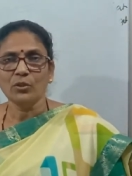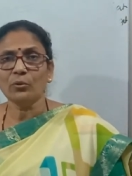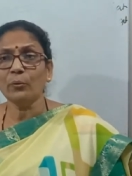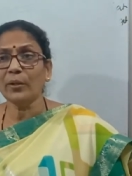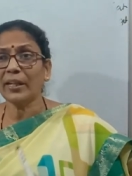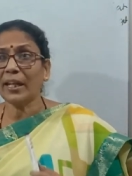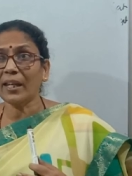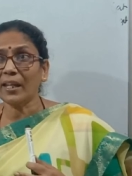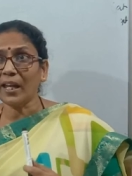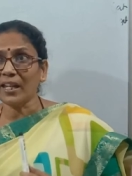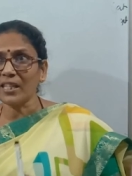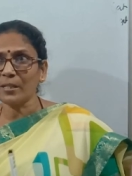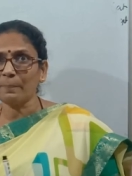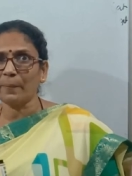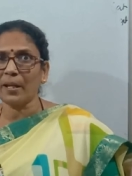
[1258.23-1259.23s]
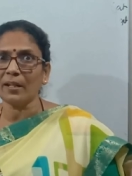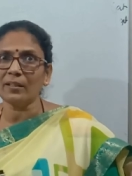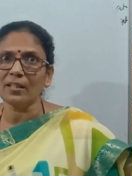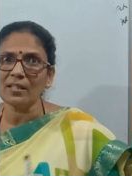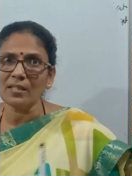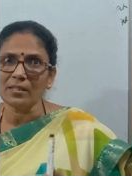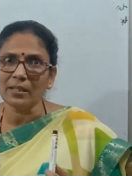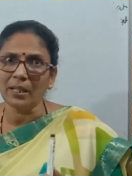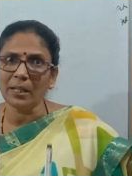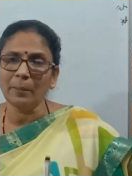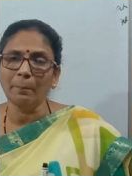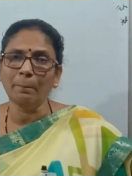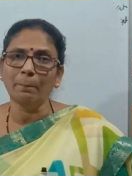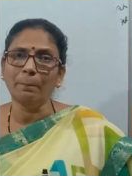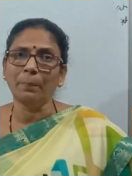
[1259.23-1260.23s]
So we can expect the
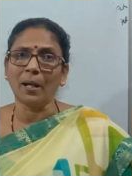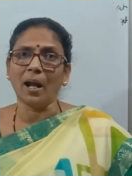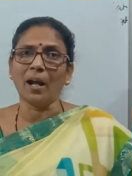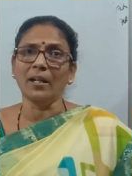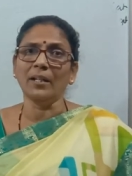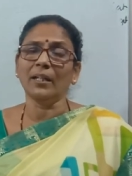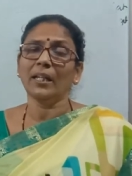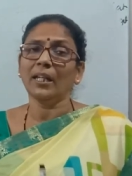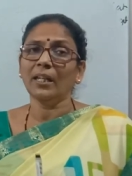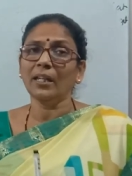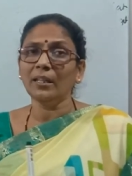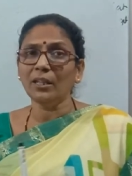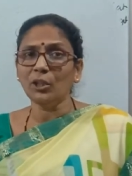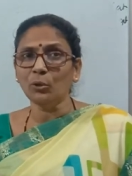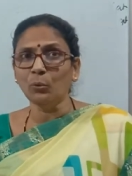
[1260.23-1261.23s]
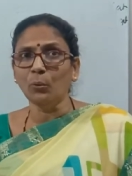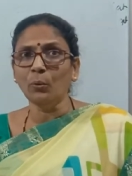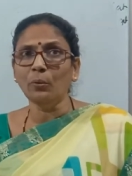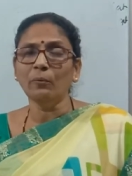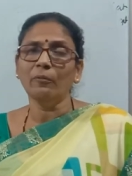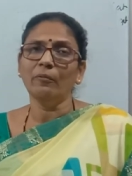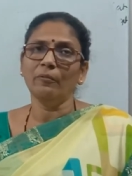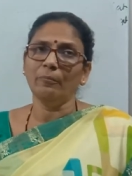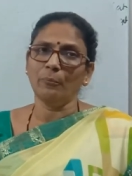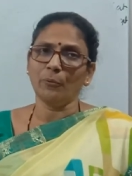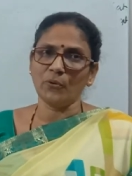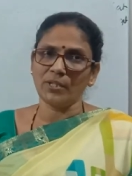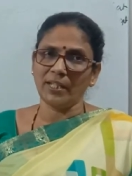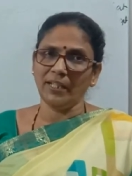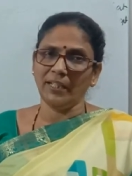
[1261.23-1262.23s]
same plant in new
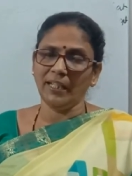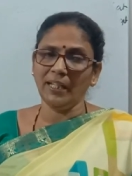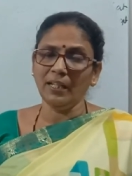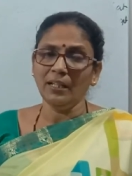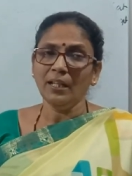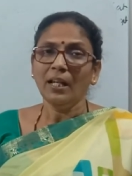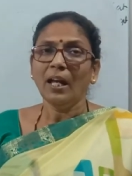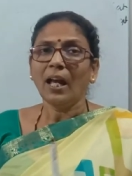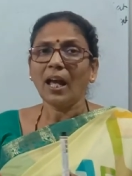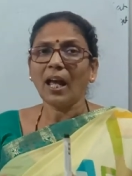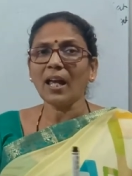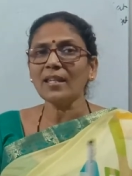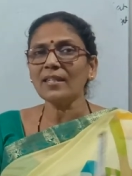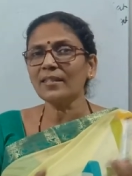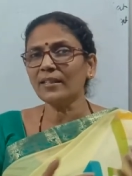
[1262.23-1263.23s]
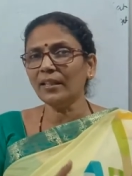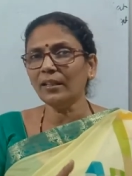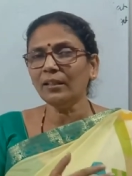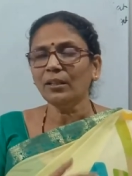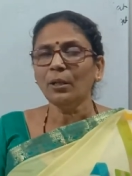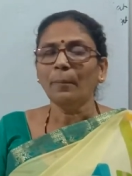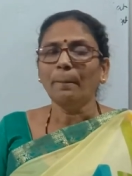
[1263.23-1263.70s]
progeny as the